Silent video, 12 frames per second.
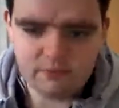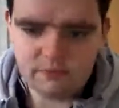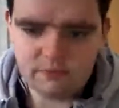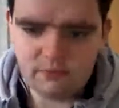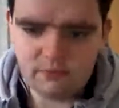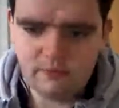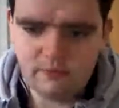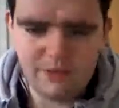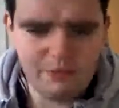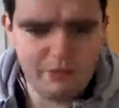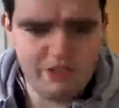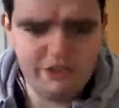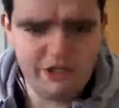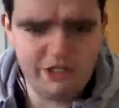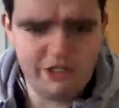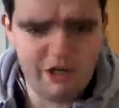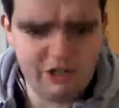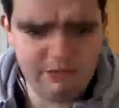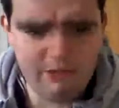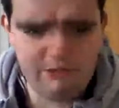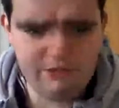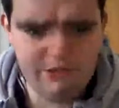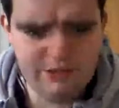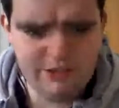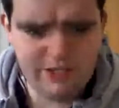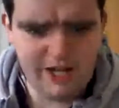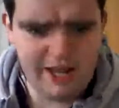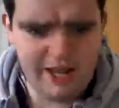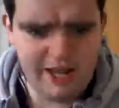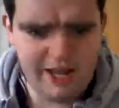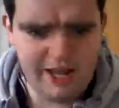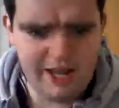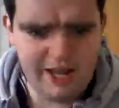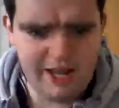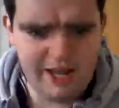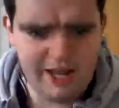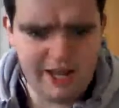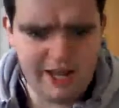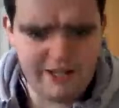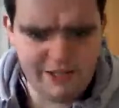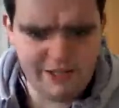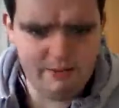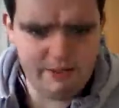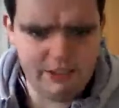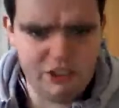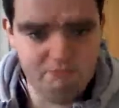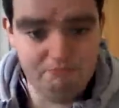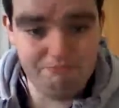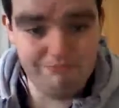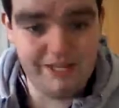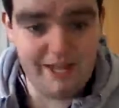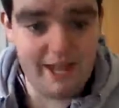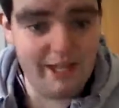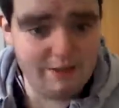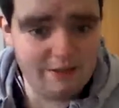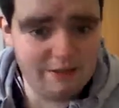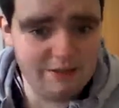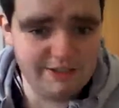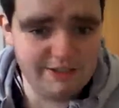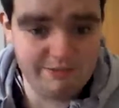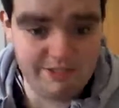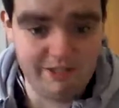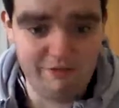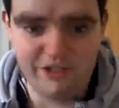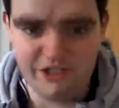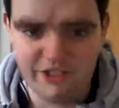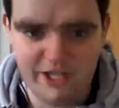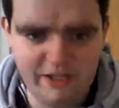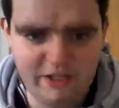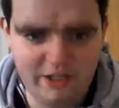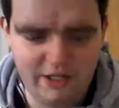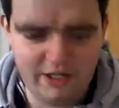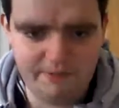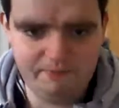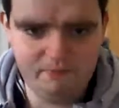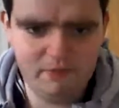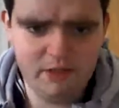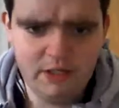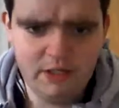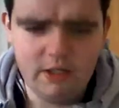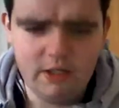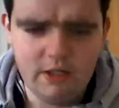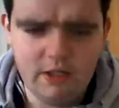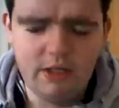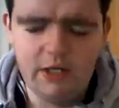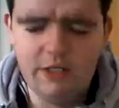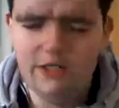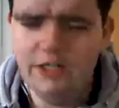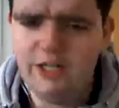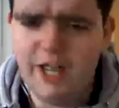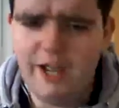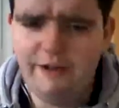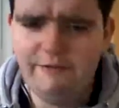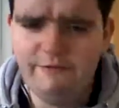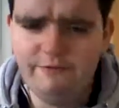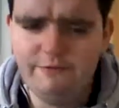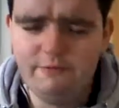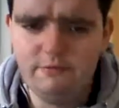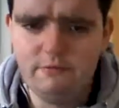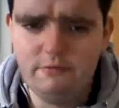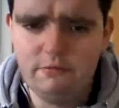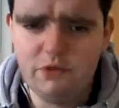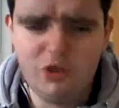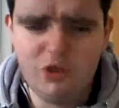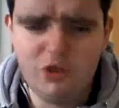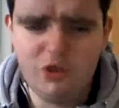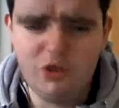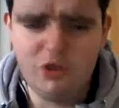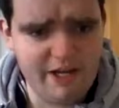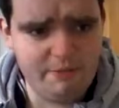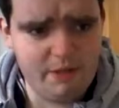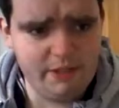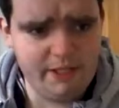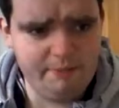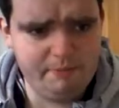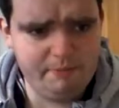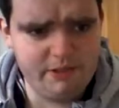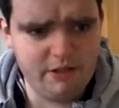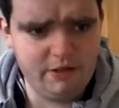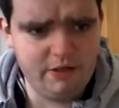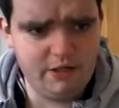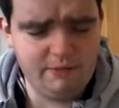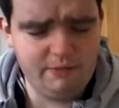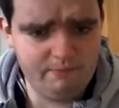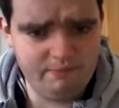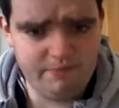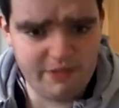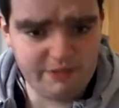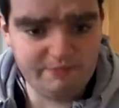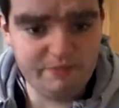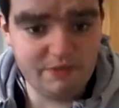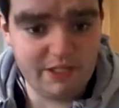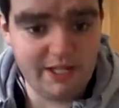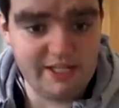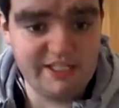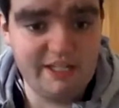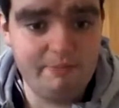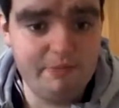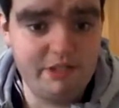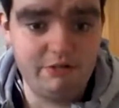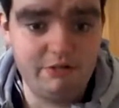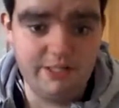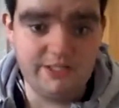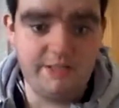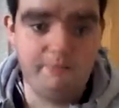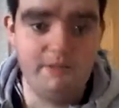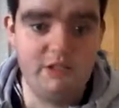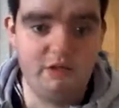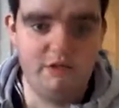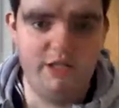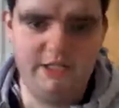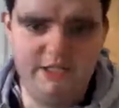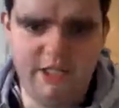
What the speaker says: Pretty sure I talked about the last Airbender again because I'm still watching that. I think I have 2 or 3 episodes left. So the next episode is episode 19.